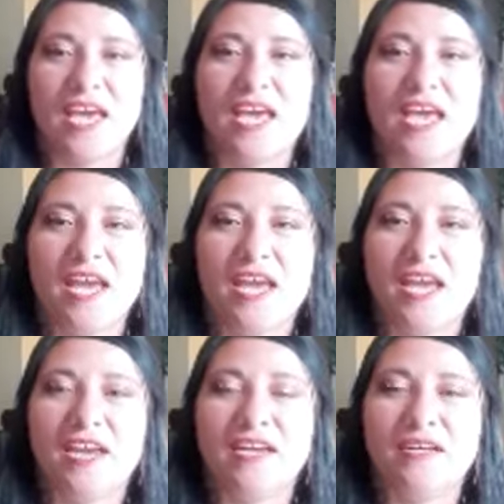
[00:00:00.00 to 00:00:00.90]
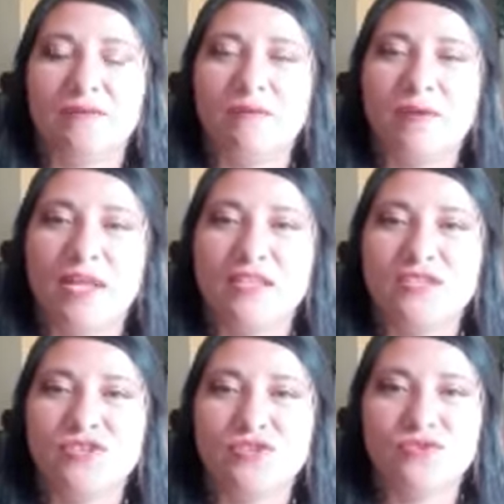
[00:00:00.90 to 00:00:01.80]
and well,
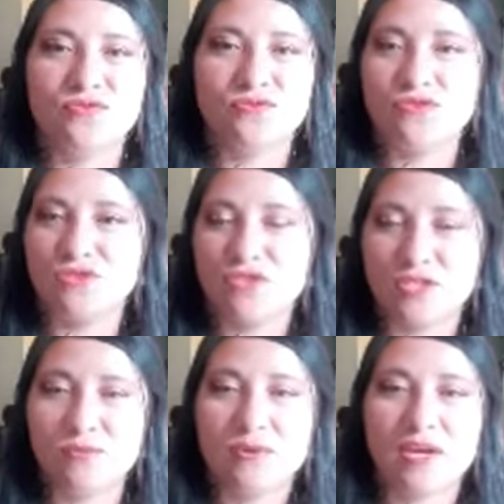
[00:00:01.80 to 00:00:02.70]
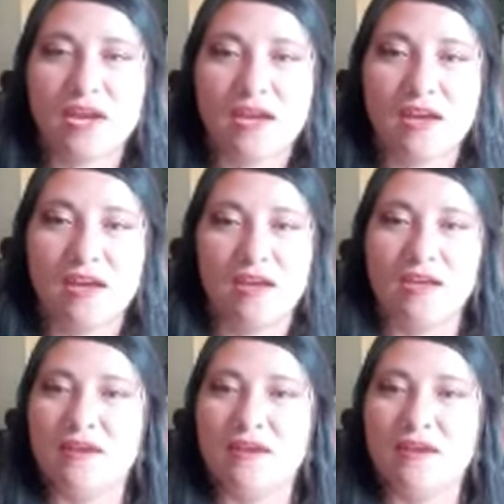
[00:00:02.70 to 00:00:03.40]
you just wanna